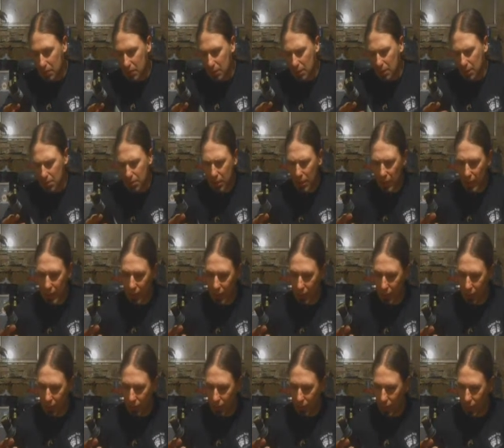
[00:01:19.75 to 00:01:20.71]
um, but I
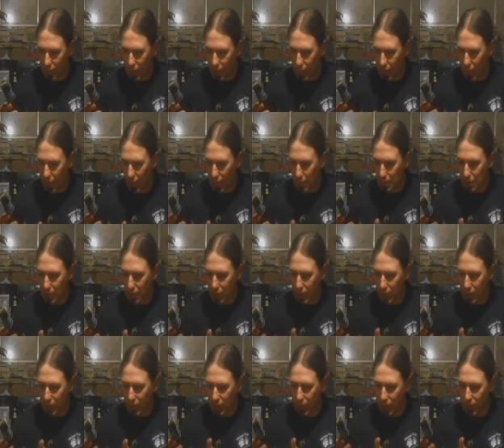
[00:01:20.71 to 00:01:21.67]
can't find the
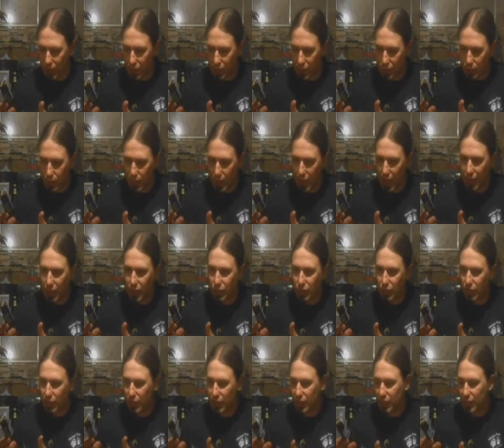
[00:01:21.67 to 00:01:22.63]
ABV on this one
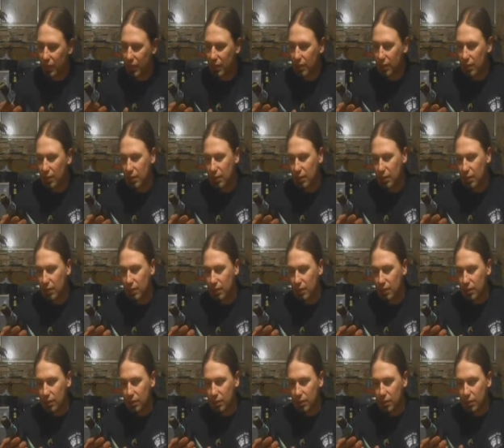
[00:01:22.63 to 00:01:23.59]
actually.
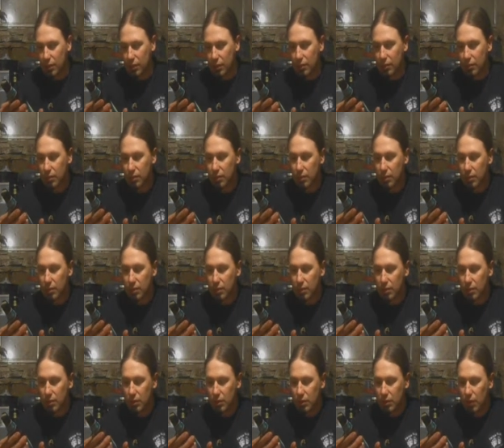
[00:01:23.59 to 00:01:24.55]
So,
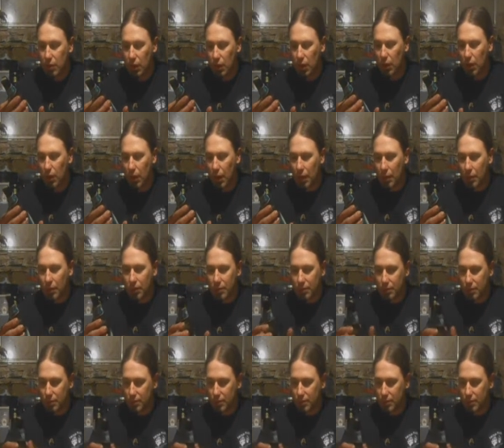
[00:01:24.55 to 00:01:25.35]
oh well.